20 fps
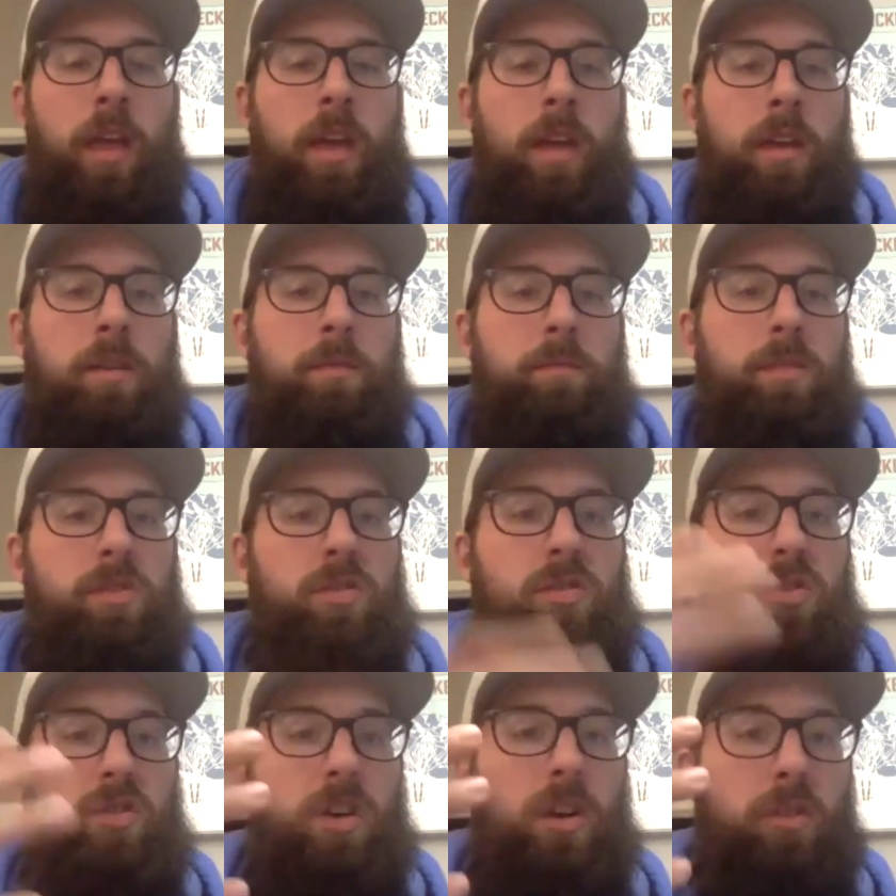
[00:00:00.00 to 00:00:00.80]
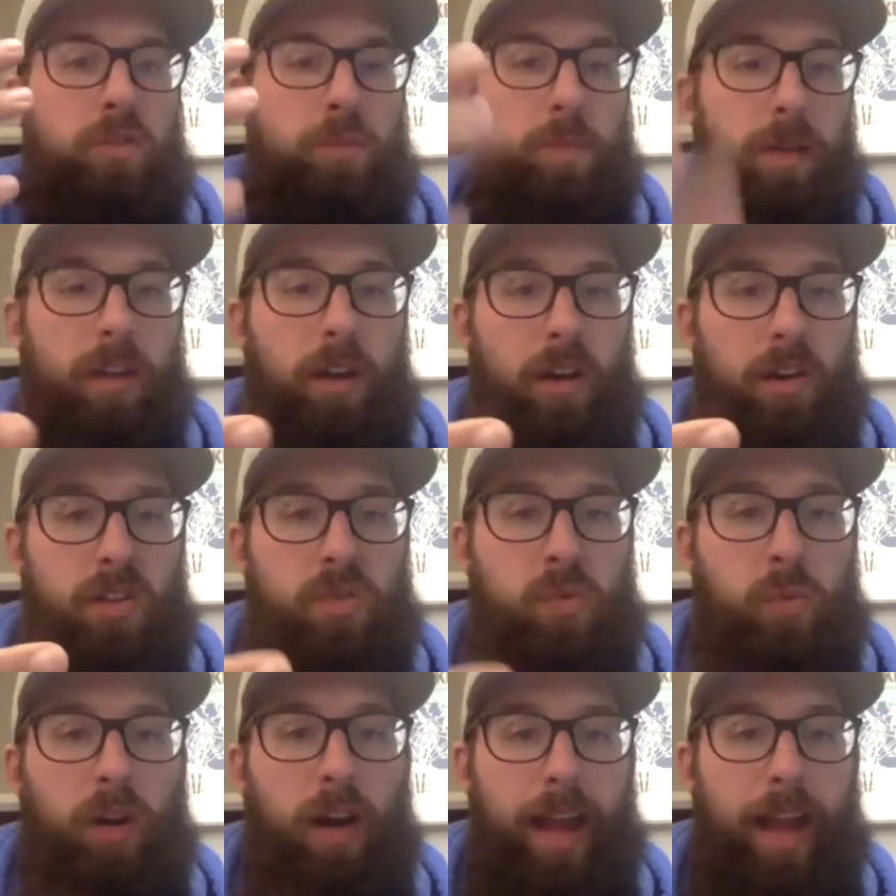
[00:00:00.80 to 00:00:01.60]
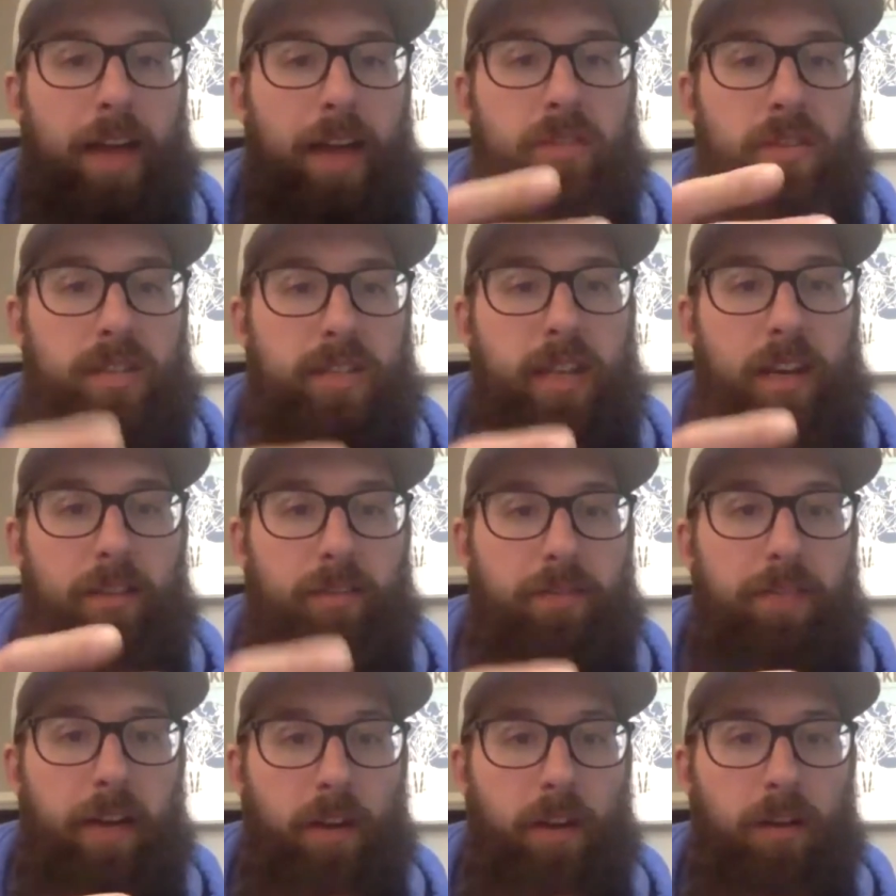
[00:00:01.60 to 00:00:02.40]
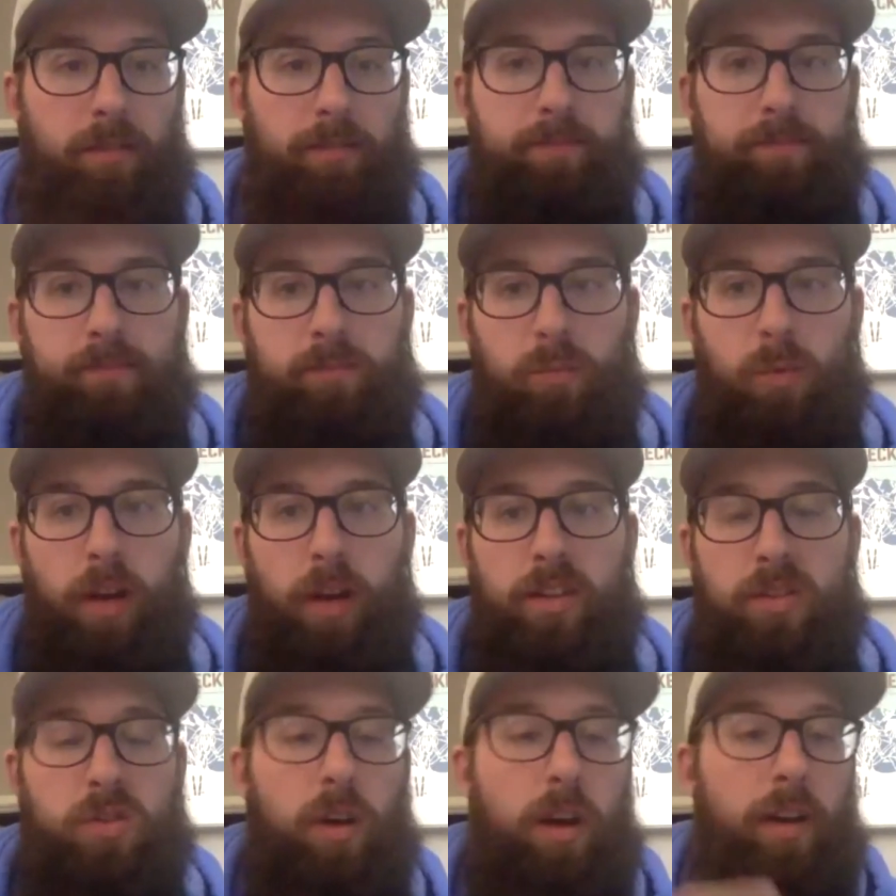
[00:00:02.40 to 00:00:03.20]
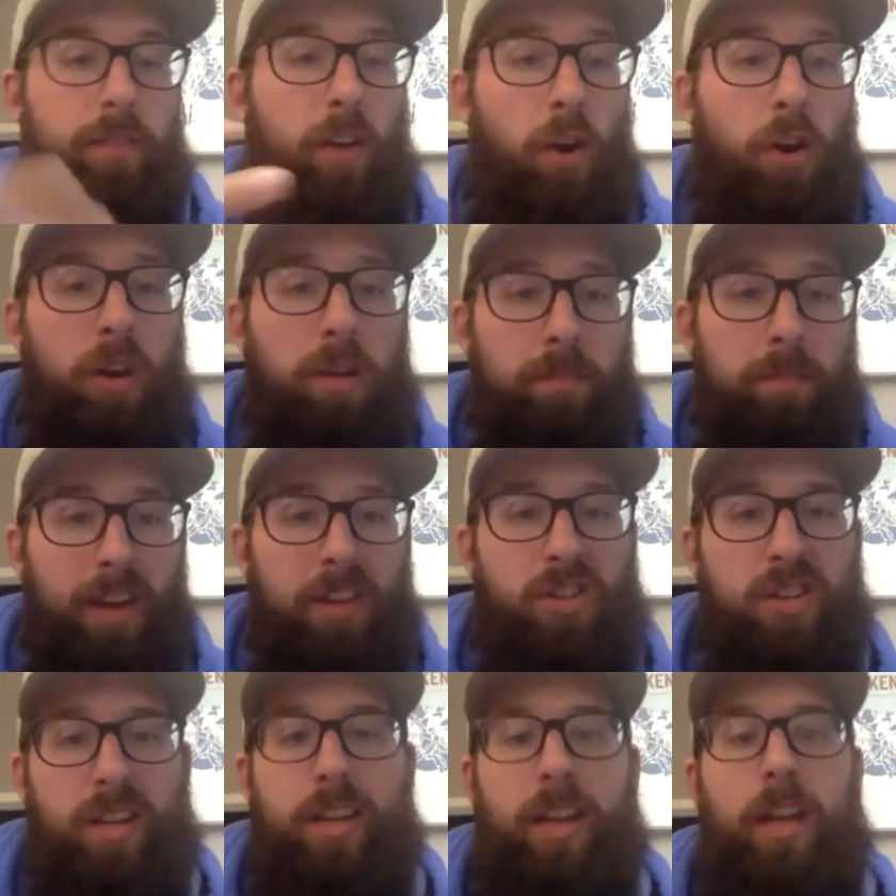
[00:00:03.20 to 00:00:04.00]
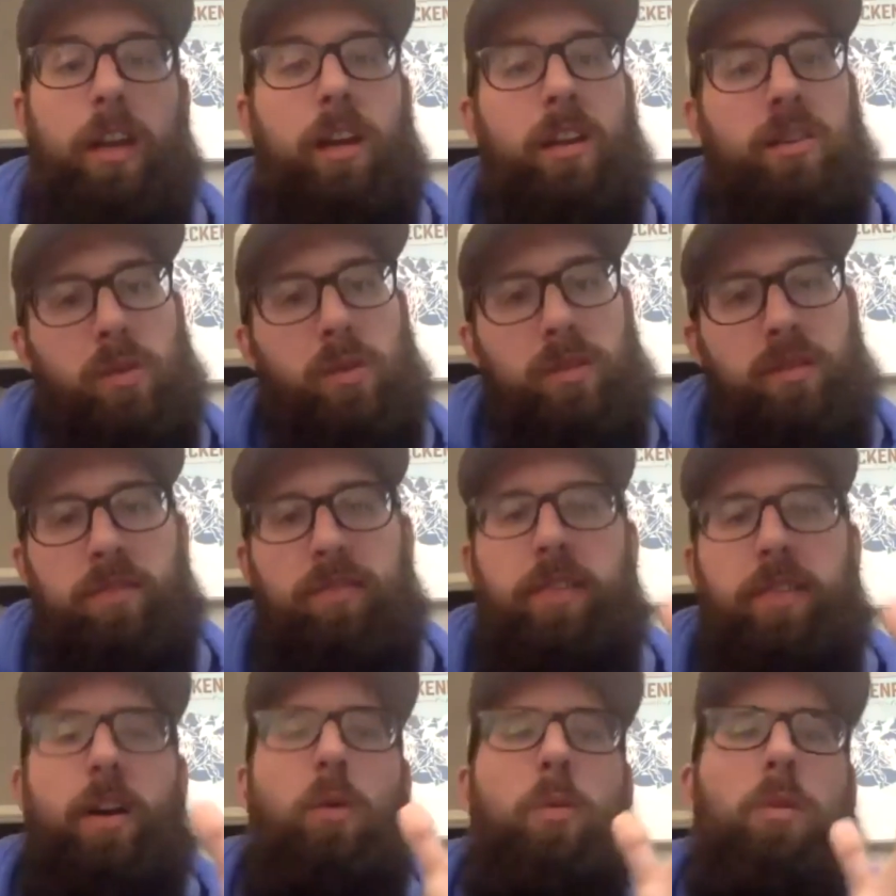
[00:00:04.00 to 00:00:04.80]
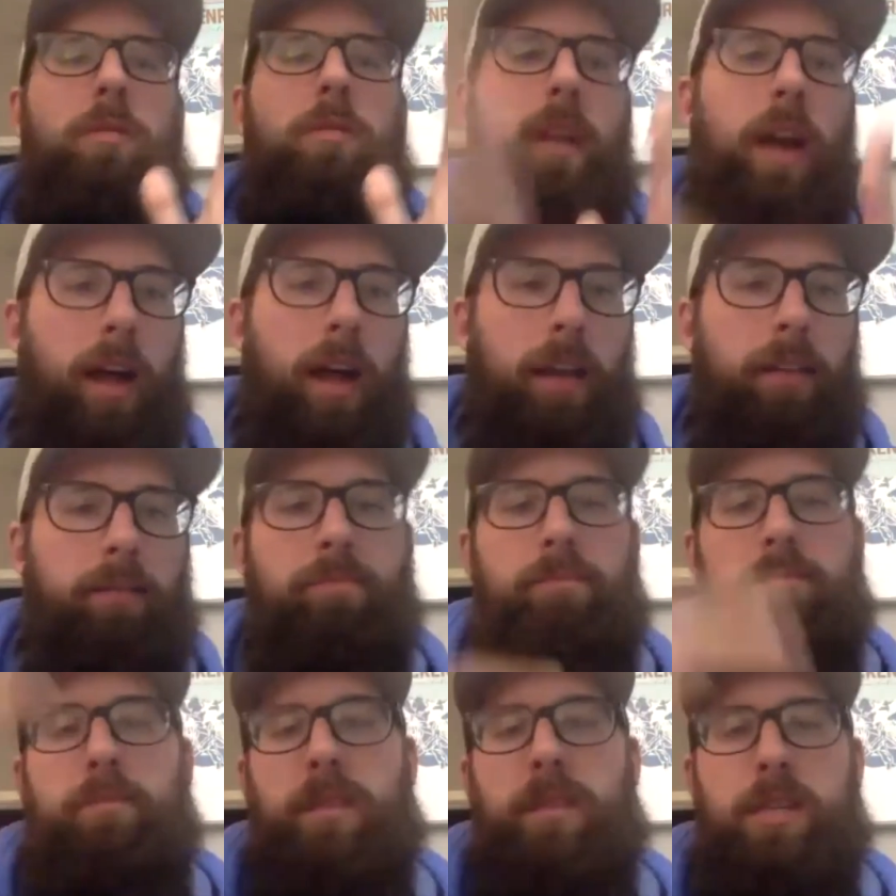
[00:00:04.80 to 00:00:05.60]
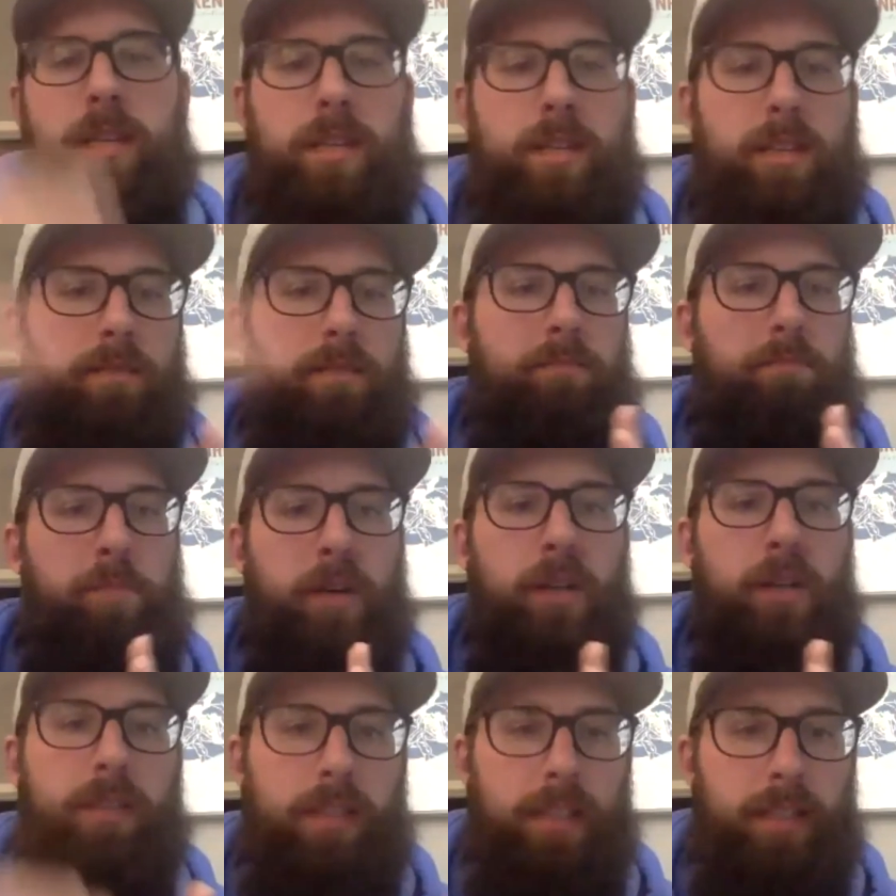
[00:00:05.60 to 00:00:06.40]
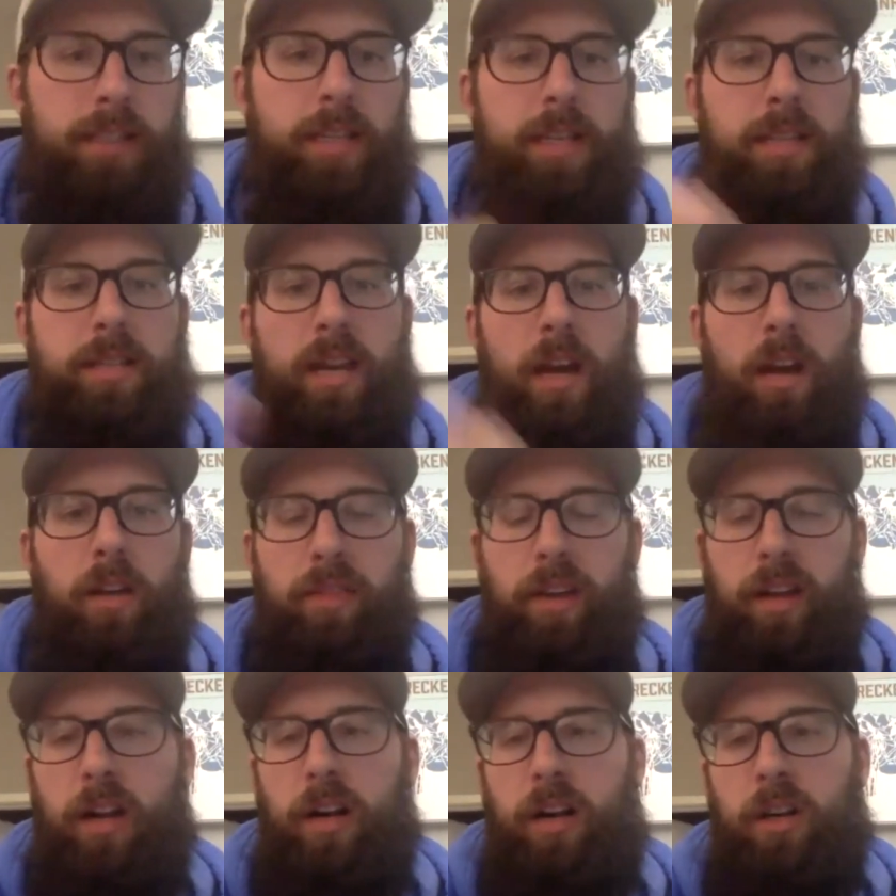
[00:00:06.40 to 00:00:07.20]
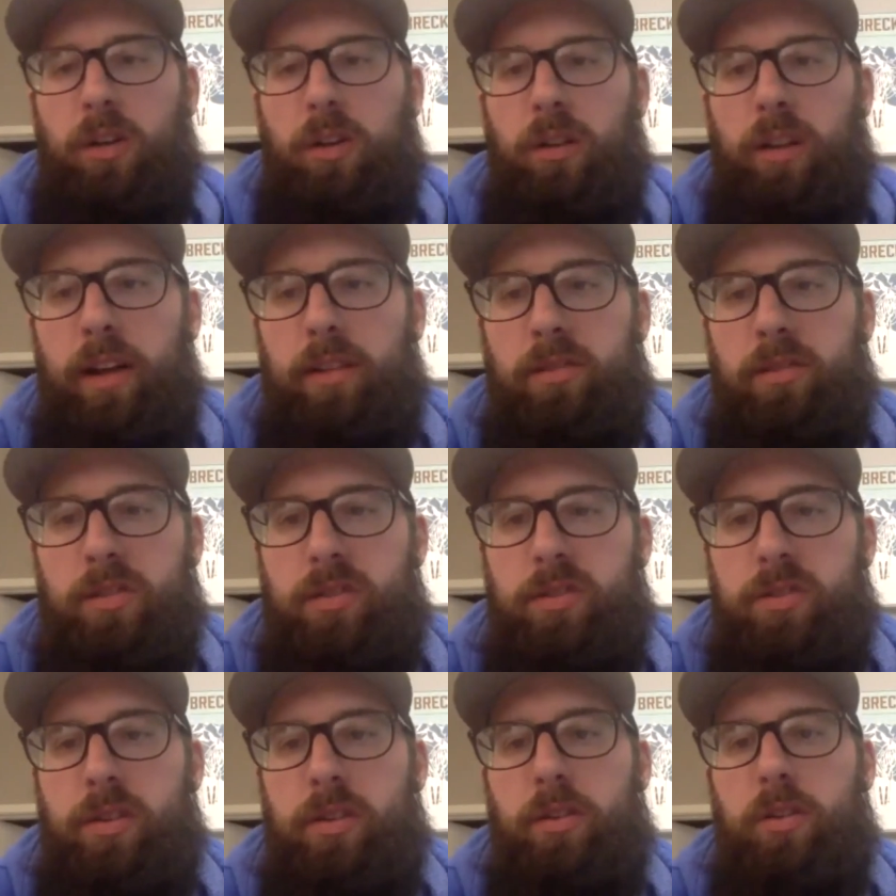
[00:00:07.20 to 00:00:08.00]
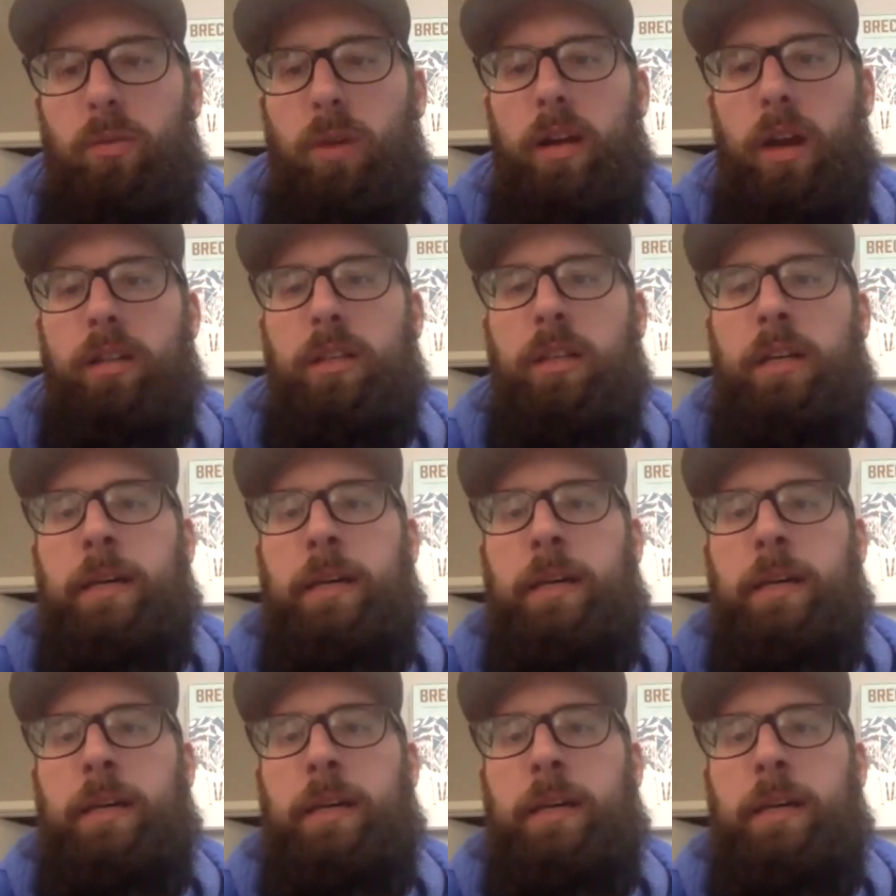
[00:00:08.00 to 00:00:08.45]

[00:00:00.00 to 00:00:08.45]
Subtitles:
Mrs. Jones, because we're at the state fair, right? So I've already mentioned, again, because we're at the fair, we've got this built-in discount that Cutco allows us to do, right?